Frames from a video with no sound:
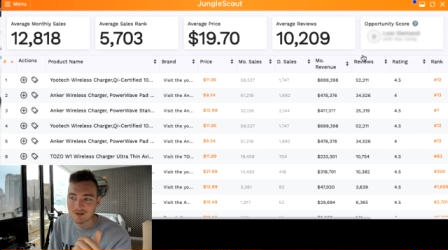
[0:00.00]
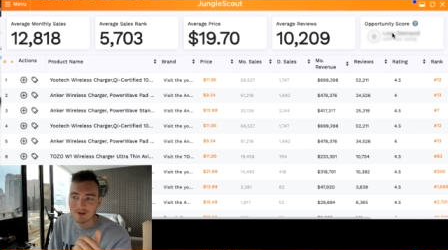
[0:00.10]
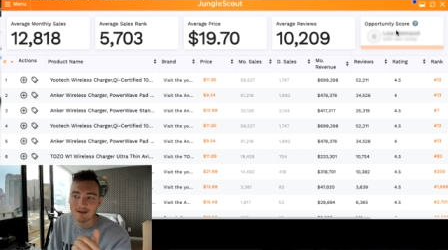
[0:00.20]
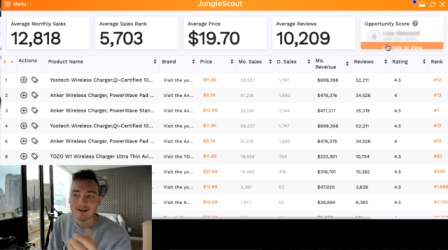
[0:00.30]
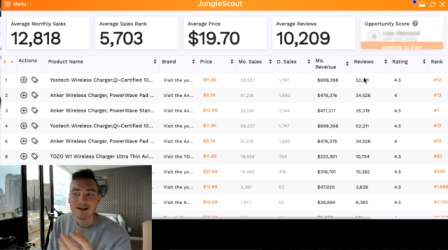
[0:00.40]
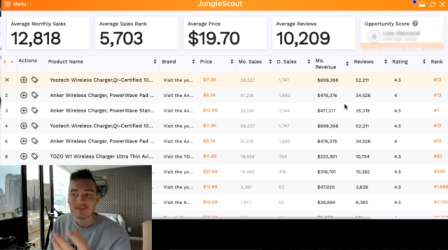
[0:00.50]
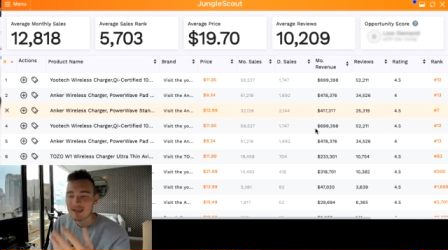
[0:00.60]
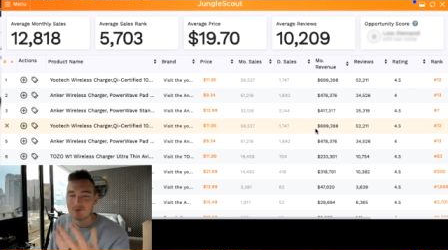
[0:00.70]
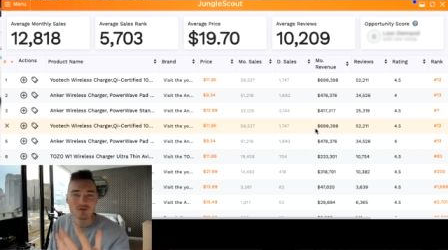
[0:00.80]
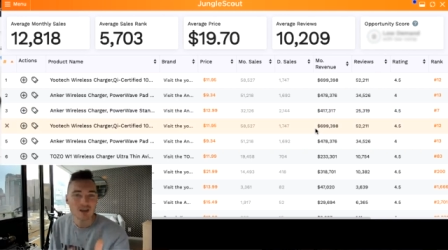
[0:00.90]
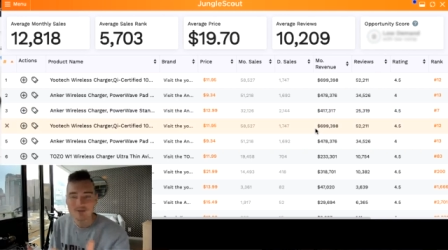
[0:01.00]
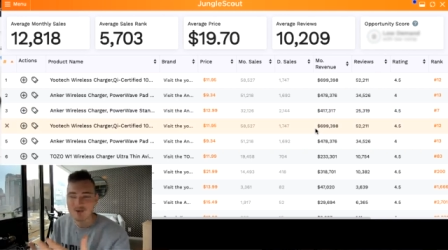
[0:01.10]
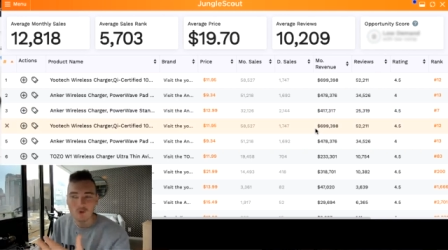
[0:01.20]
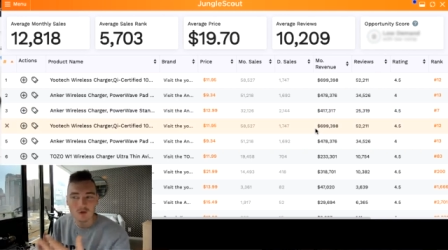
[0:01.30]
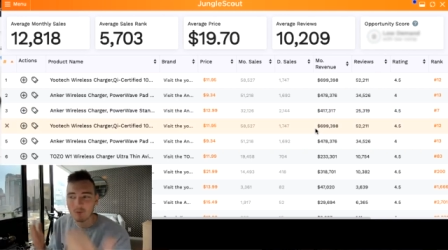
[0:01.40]
but they give you some
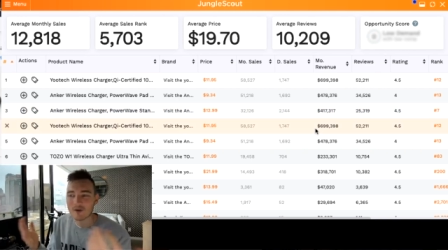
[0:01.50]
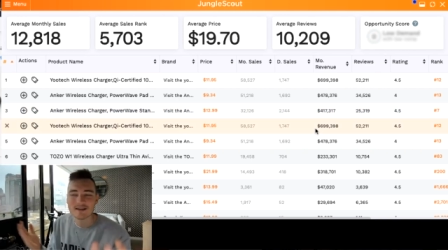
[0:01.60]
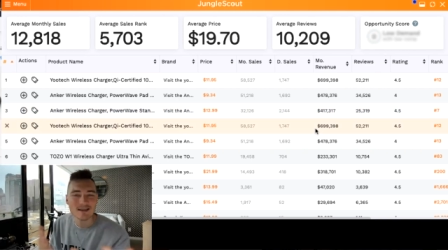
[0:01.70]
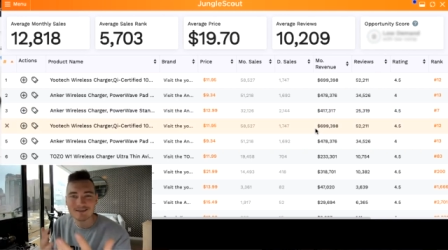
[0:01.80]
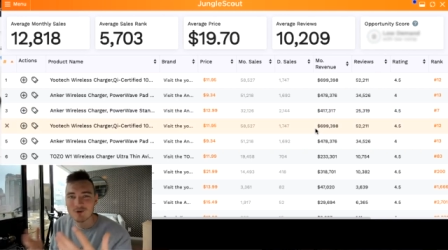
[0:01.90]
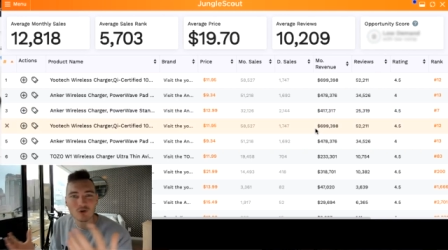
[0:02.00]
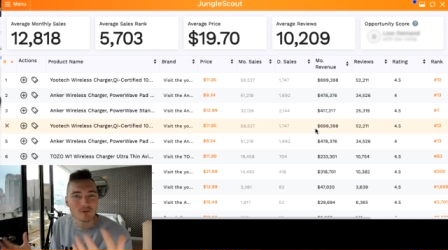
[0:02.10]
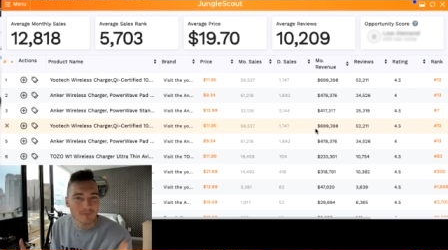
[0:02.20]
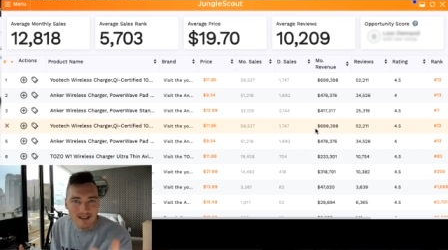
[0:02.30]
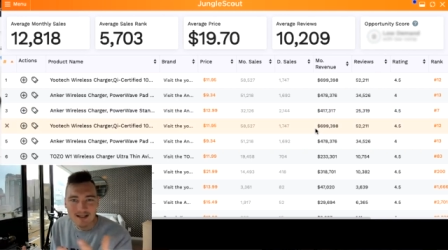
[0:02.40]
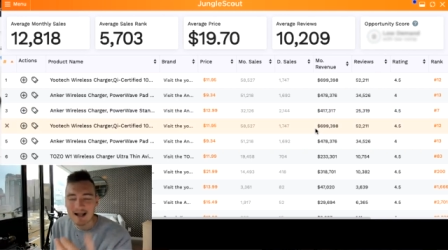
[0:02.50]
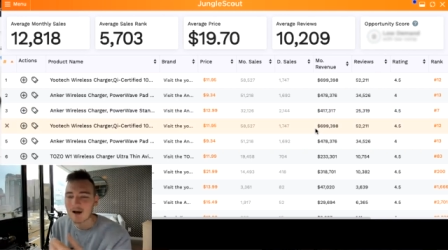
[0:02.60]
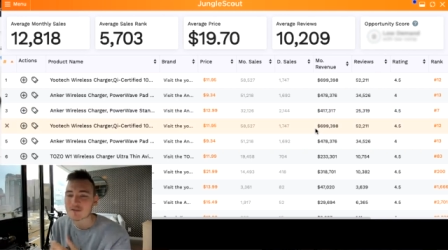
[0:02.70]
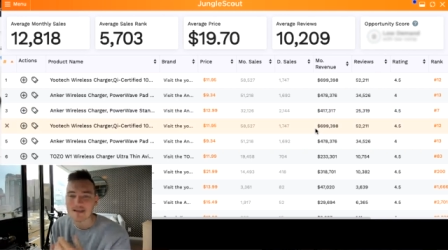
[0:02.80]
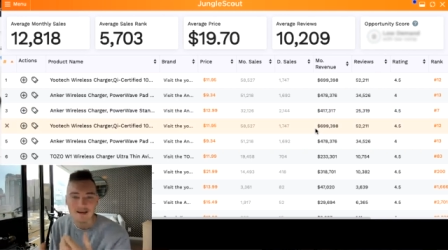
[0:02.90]
score, but what does that score mean?
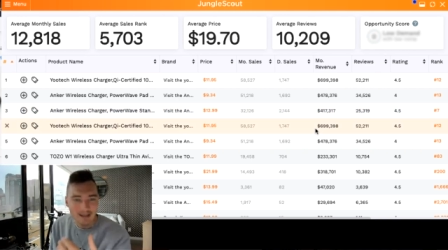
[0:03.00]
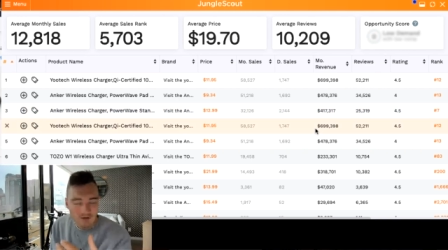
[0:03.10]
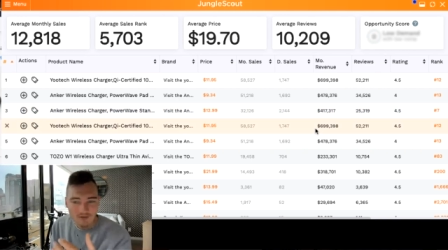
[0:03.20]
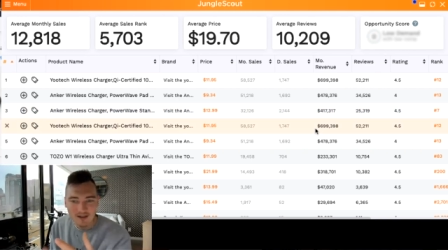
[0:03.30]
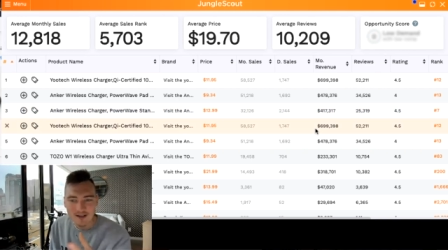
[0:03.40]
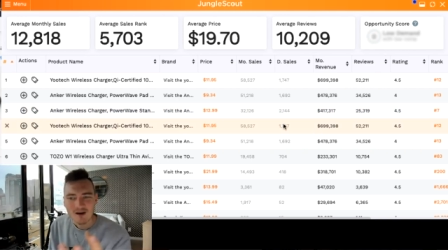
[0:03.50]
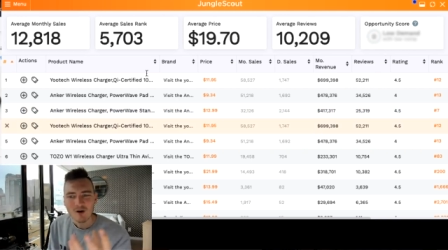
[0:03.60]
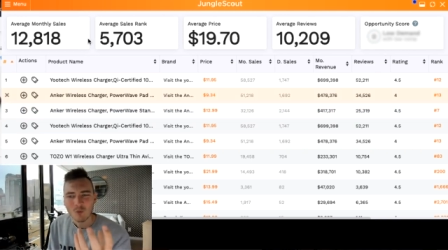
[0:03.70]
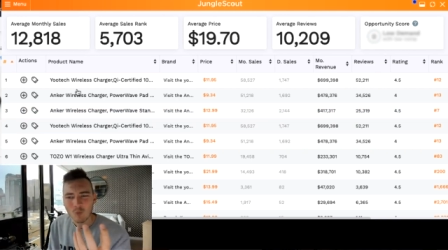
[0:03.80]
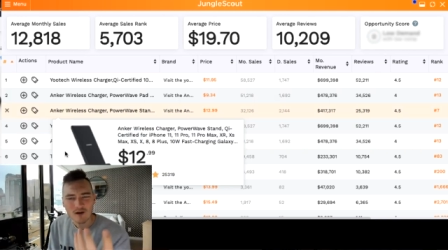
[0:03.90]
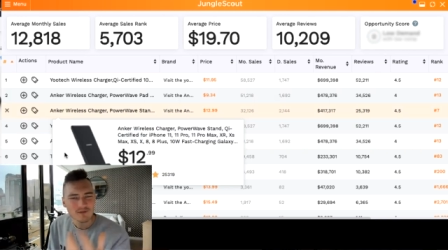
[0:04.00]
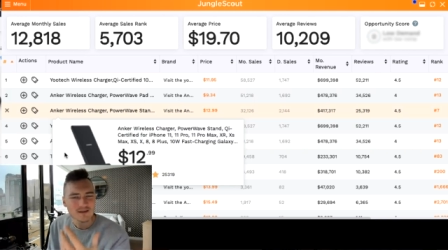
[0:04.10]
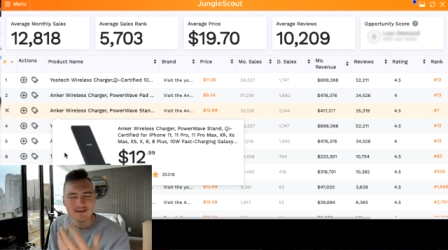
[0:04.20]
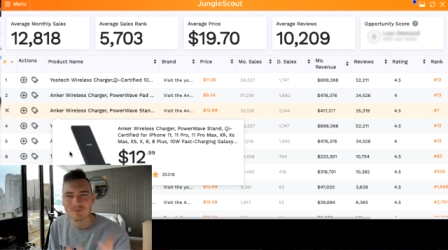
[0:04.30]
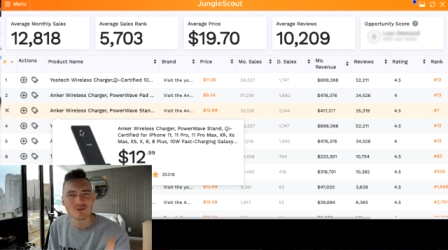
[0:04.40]
How is that calculated? What do
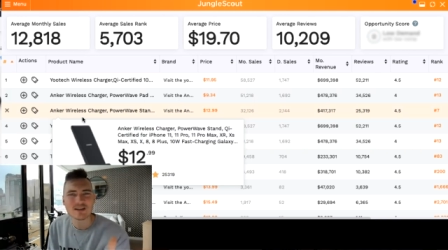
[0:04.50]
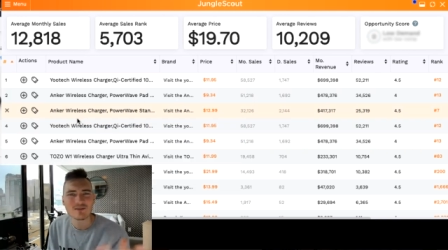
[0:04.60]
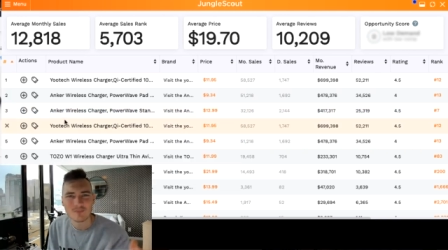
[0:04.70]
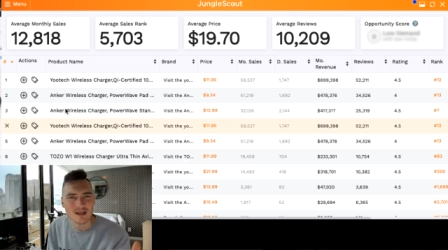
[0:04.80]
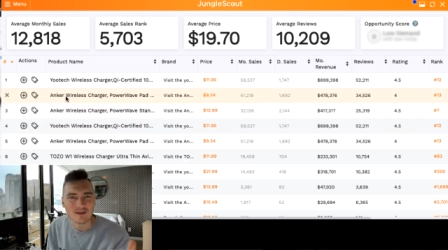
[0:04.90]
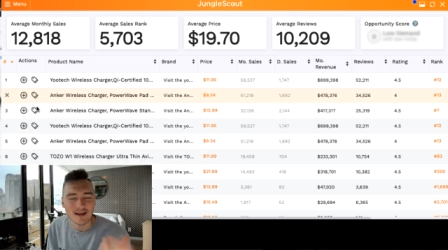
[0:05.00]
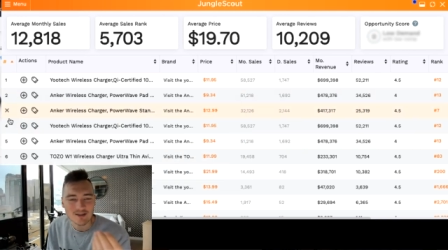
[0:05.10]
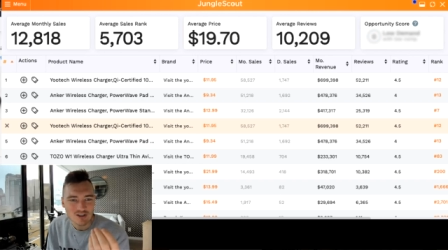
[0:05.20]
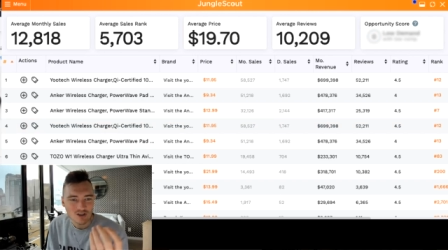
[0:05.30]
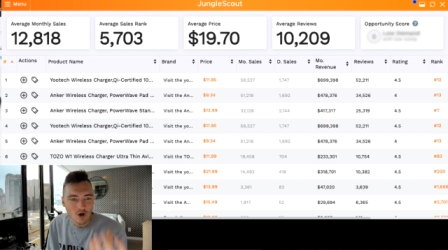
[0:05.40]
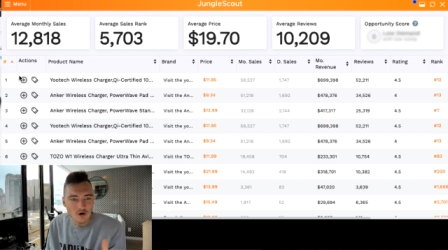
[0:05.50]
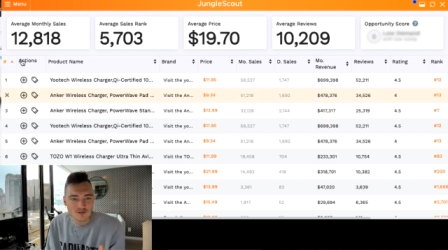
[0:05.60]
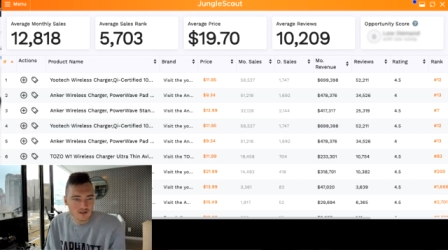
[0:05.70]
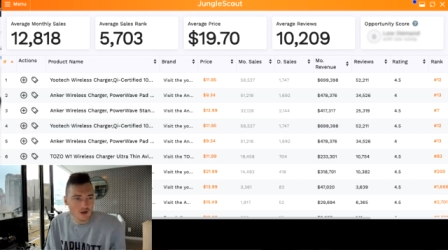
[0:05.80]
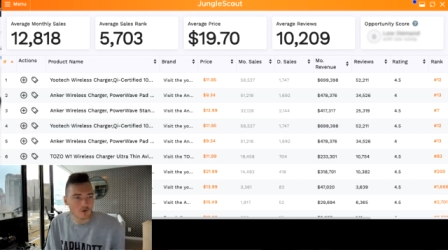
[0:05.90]
these numbers even mean? Like, it's just hard
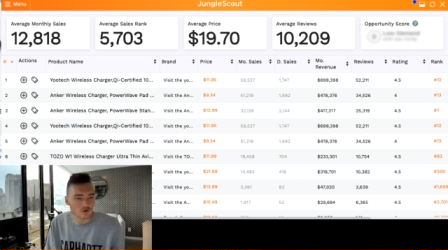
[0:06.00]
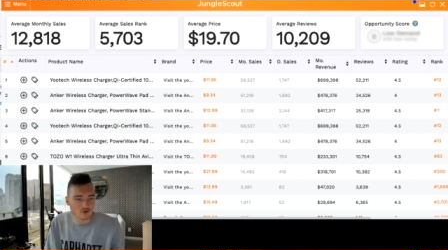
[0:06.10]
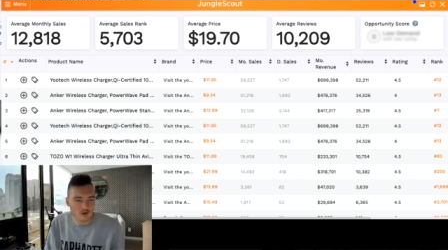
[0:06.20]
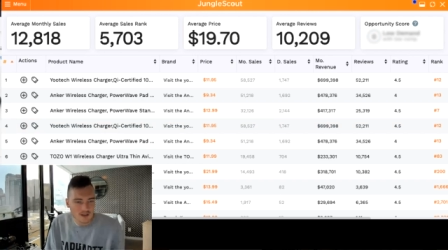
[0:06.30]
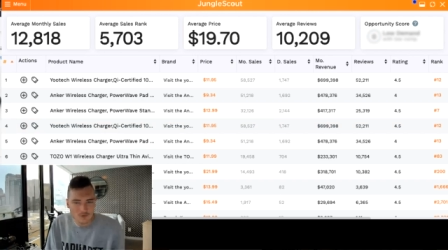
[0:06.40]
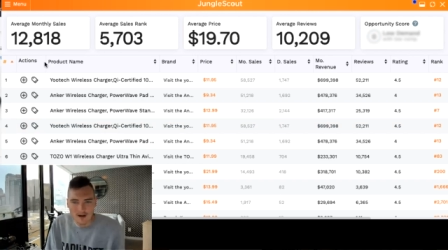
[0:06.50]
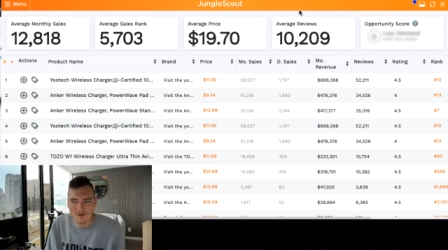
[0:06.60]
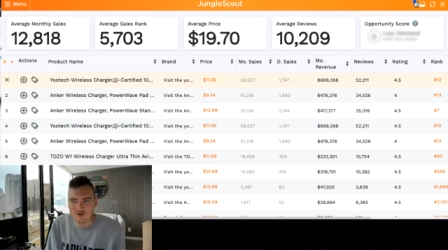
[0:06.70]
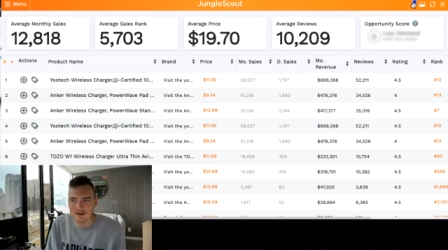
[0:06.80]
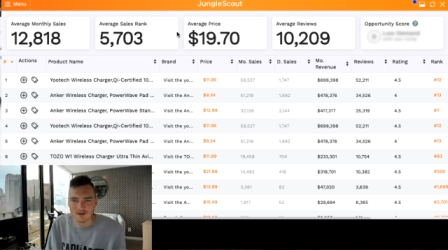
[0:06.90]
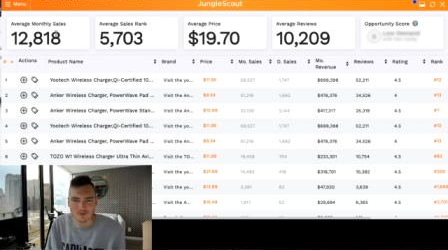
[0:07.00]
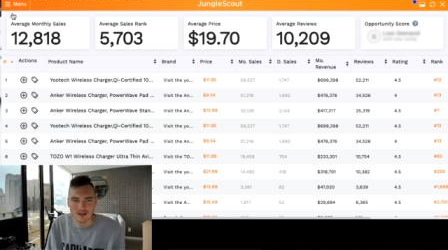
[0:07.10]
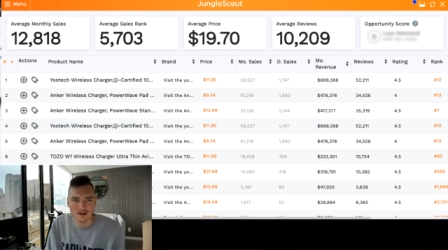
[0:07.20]
to know. You're looking around, you're like, okay,